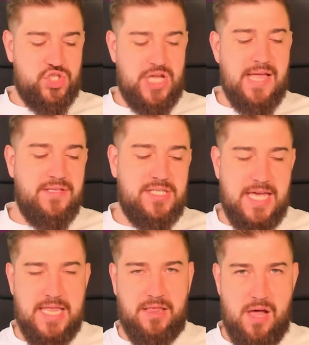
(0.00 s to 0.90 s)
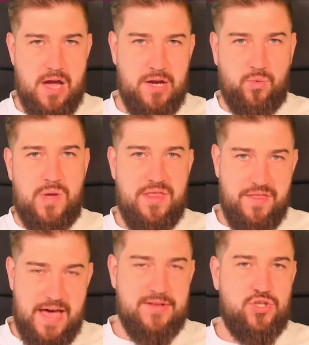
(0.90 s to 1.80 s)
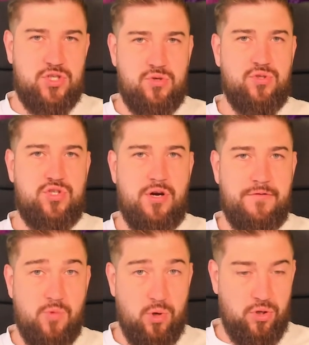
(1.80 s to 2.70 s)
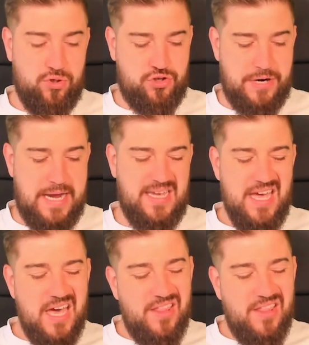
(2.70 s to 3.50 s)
sense in line with that sort of Warlord trait